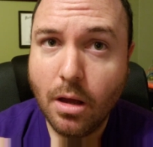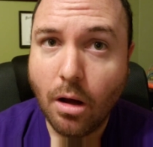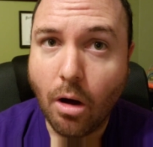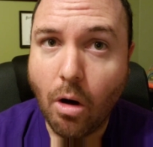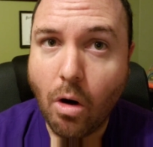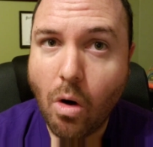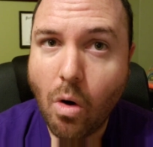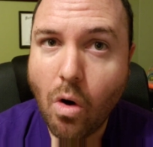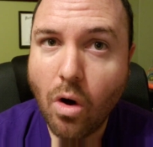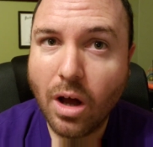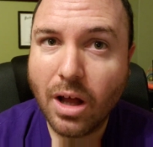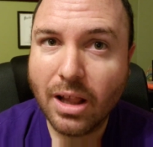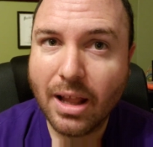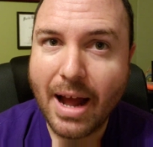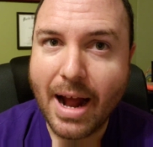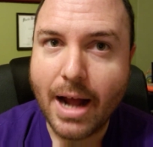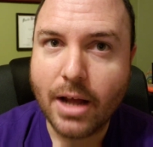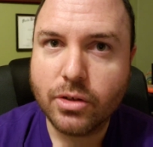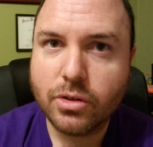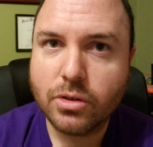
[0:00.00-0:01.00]
all
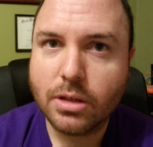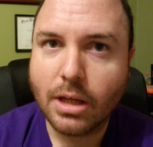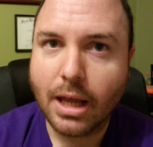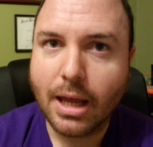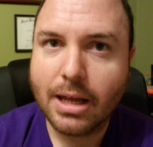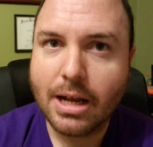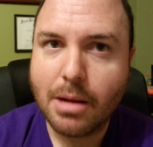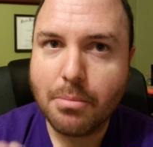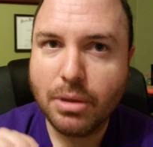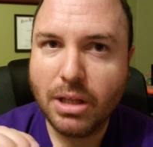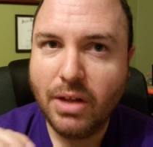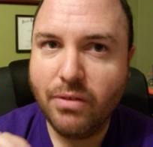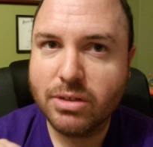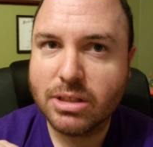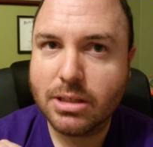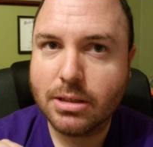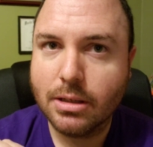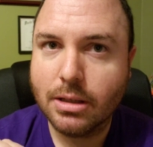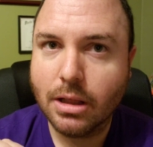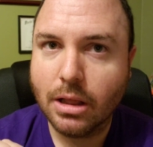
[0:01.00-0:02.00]
glass, and I believe
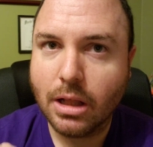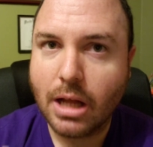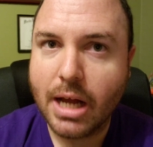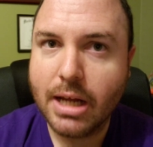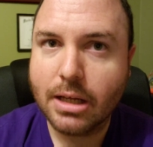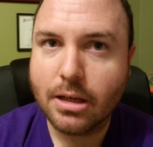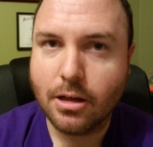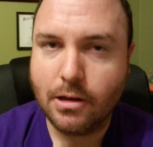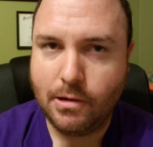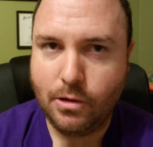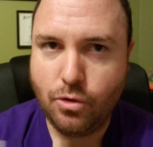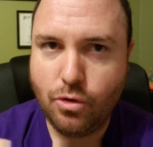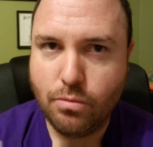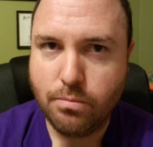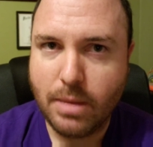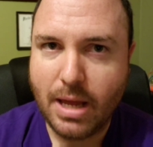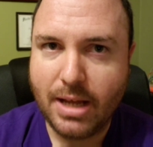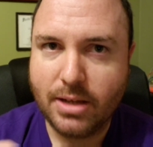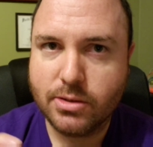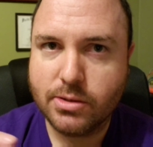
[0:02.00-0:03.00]
it's Leica who
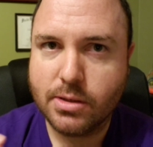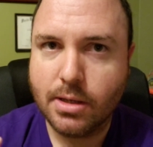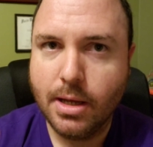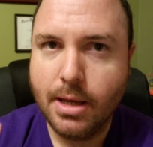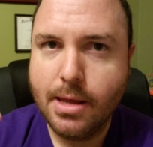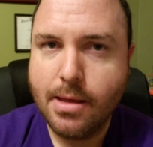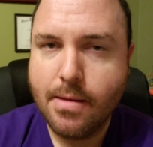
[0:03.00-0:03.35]
makes